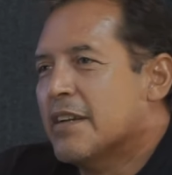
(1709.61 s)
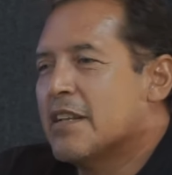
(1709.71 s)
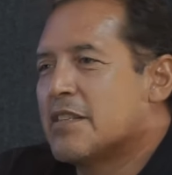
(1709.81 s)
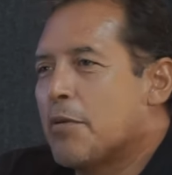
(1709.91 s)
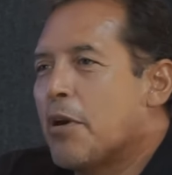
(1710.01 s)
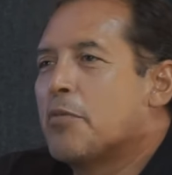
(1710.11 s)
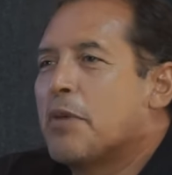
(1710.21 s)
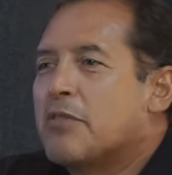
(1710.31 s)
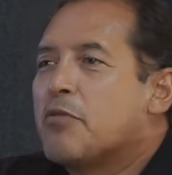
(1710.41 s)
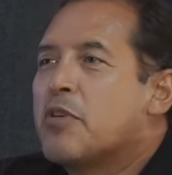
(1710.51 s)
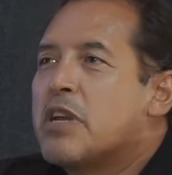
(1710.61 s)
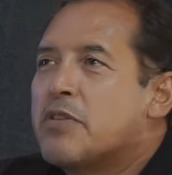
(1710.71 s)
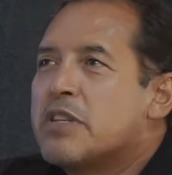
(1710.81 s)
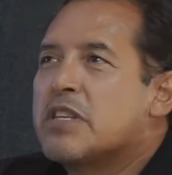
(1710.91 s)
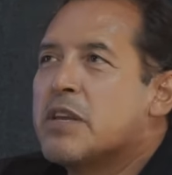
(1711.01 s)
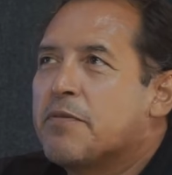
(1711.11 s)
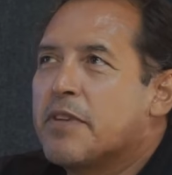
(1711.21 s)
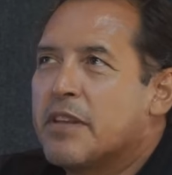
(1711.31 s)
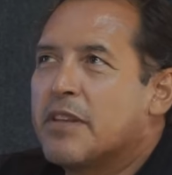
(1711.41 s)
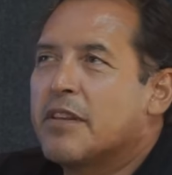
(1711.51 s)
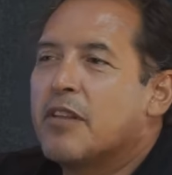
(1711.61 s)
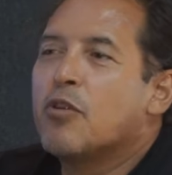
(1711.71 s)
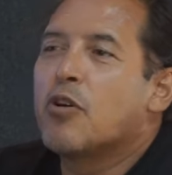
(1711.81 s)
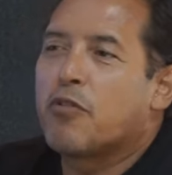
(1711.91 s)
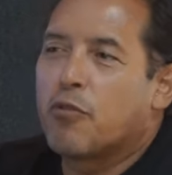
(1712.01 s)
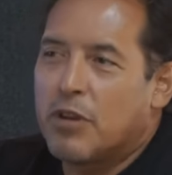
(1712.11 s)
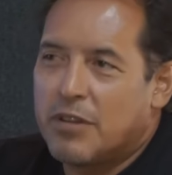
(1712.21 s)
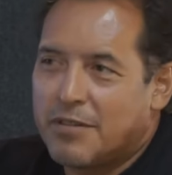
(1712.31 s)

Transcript: El Salvador, but we receive the north swell